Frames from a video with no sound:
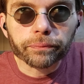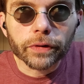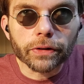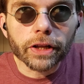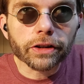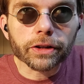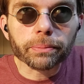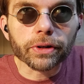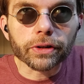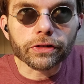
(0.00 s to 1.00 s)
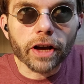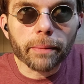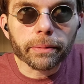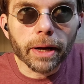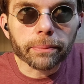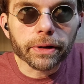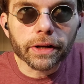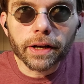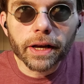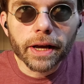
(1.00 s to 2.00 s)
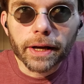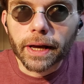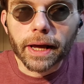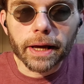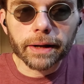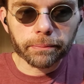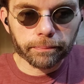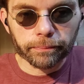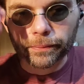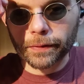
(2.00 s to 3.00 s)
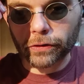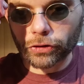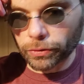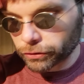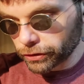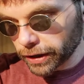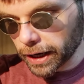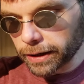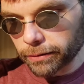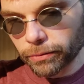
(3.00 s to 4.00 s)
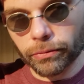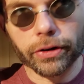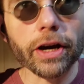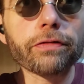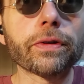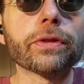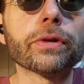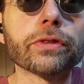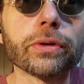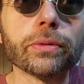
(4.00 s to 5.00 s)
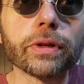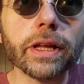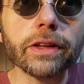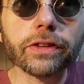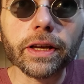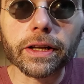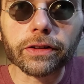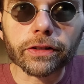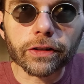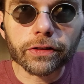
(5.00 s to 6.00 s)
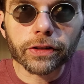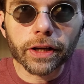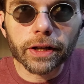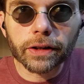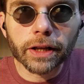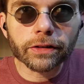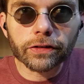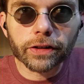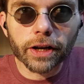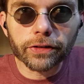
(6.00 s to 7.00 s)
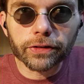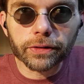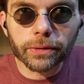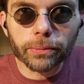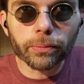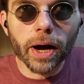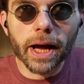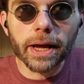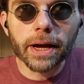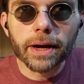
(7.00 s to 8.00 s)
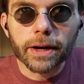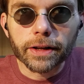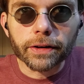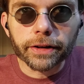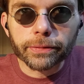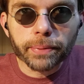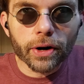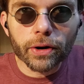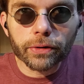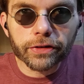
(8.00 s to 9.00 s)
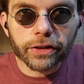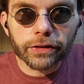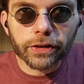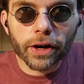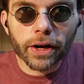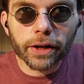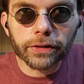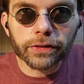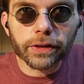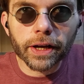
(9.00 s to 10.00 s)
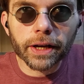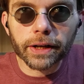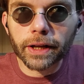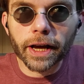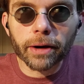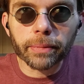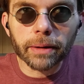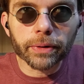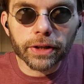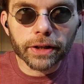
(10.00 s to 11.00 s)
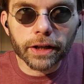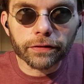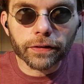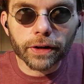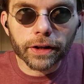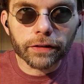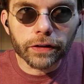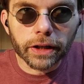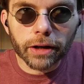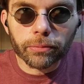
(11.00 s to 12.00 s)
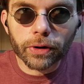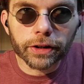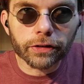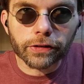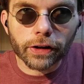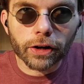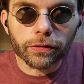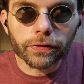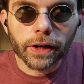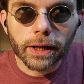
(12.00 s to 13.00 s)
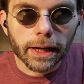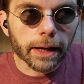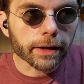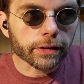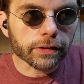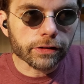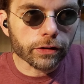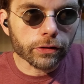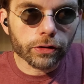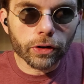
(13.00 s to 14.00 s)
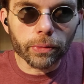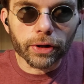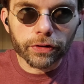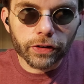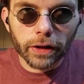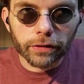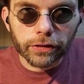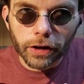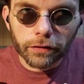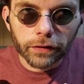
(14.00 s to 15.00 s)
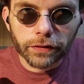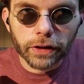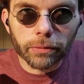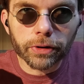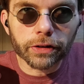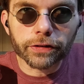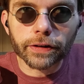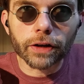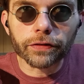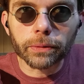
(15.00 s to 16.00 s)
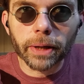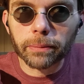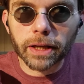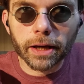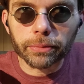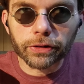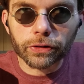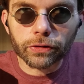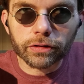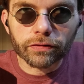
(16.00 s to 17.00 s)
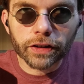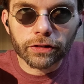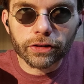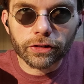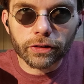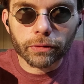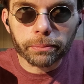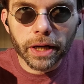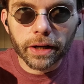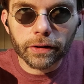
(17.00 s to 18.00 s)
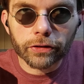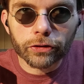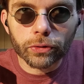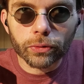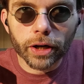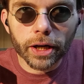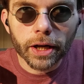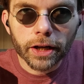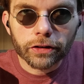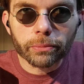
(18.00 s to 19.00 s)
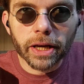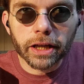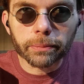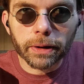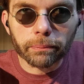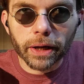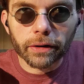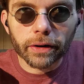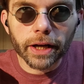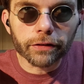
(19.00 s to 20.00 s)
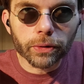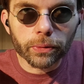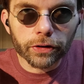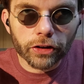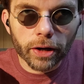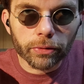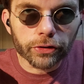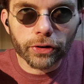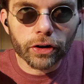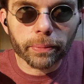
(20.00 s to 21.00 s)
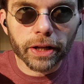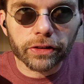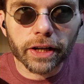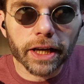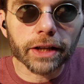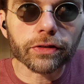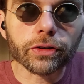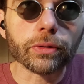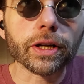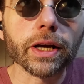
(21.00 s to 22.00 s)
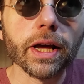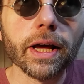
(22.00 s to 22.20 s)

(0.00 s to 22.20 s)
they did a pretty good job in my opinion. And so today, without further ado, let's get into this and discuss why its pros and its cons, and how maybe if you get one yourself, they're going on sale and stuff. If you get one yourself, you may be able to do some fixes and repairs to make it a bit better. And of course, I will talk about the negatives to it